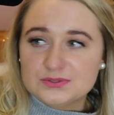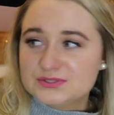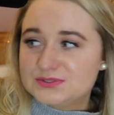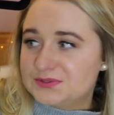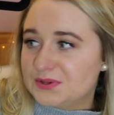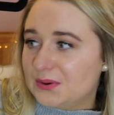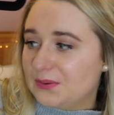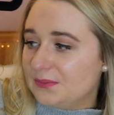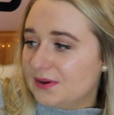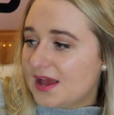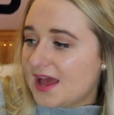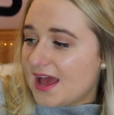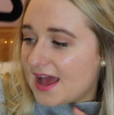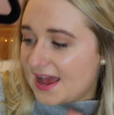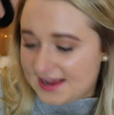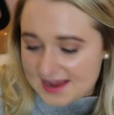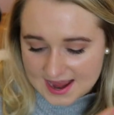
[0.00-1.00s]
So
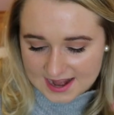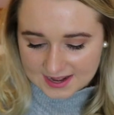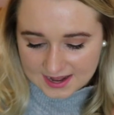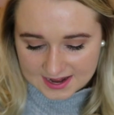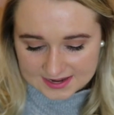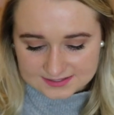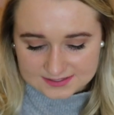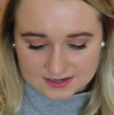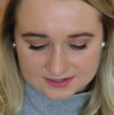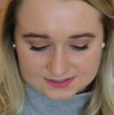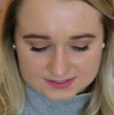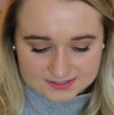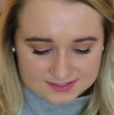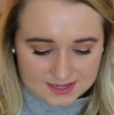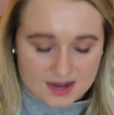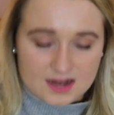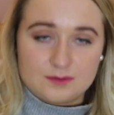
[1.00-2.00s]
again, ASOS
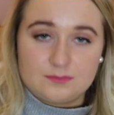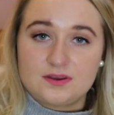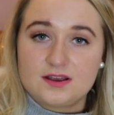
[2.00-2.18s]
design,